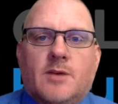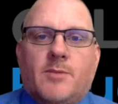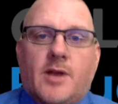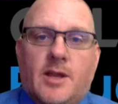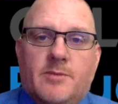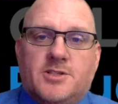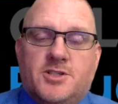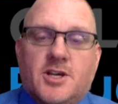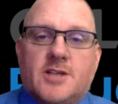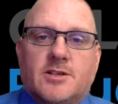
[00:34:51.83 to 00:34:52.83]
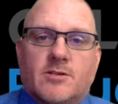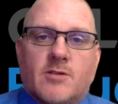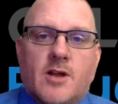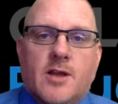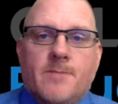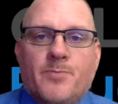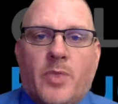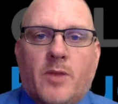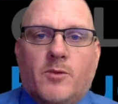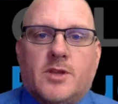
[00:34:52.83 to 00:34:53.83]
My name is Jason Gray,
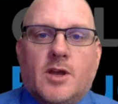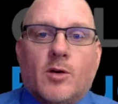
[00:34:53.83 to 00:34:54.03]
with the